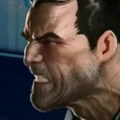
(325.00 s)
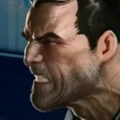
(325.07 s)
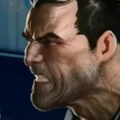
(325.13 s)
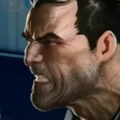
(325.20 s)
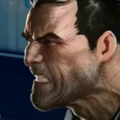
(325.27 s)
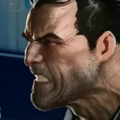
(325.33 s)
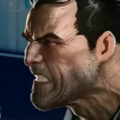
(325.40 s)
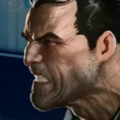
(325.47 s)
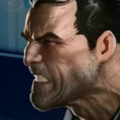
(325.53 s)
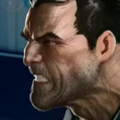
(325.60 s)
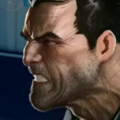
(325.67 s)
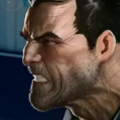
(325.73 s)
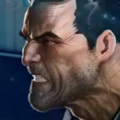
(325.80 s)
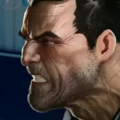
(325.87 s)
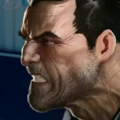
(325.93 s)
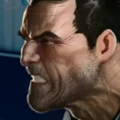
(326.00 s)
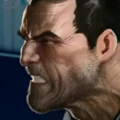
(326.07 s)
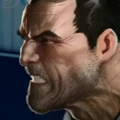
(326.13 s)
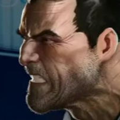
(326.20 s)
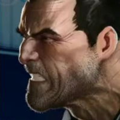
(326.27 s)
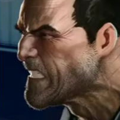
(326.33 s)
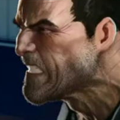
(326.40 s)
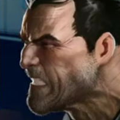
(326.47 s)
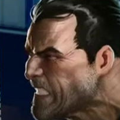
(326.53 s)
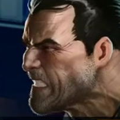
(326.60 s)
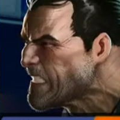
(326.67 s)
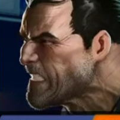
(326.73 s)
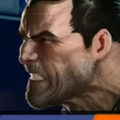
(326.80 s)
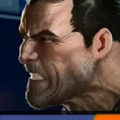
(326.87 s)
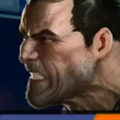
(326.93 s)

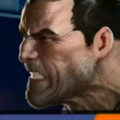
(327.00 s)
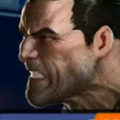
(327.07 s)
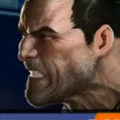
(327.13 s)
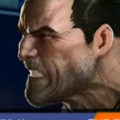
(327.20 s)
(no one is talking)